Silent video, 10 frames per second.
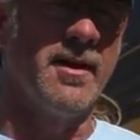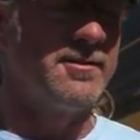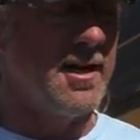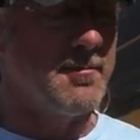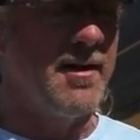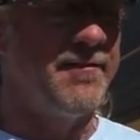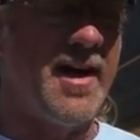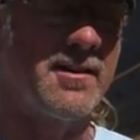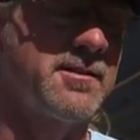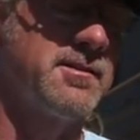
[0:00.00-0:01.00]
Now check my
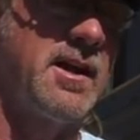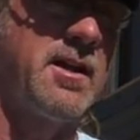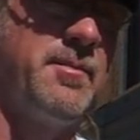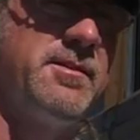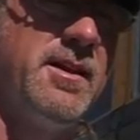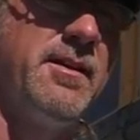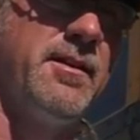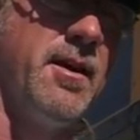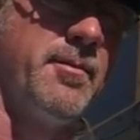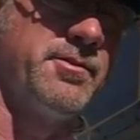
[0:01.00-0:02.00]
facts, because I could be saying
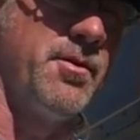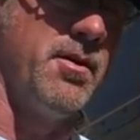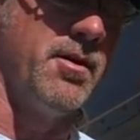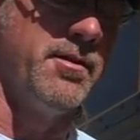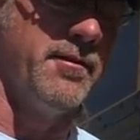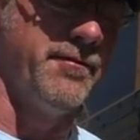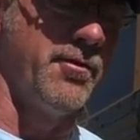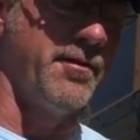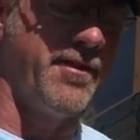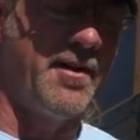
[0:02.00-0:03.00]
the numbers wrong on the
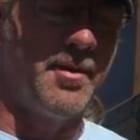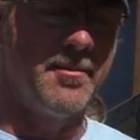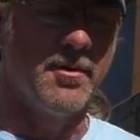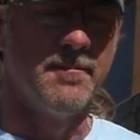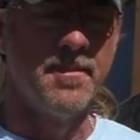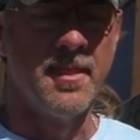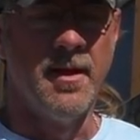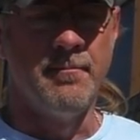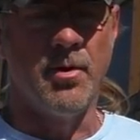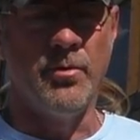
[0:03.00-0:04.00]
forty-five people,
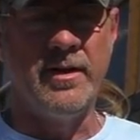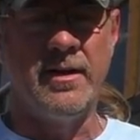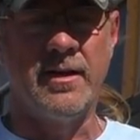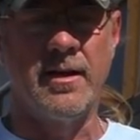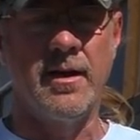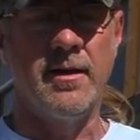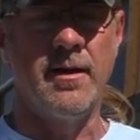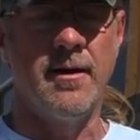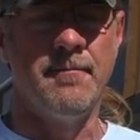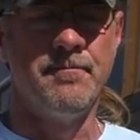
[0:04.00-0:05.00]
but we need to get a,
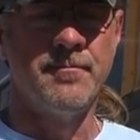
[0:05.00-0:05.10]
uh,